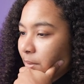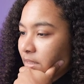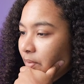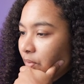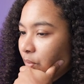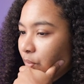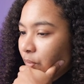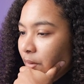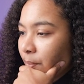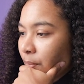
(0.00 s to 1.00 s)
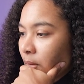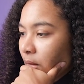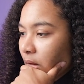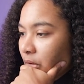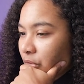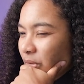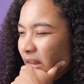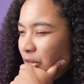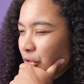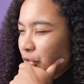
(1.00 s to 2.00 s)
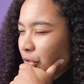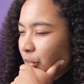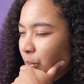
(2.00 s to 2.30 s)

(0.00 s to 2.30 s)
by 703. So that should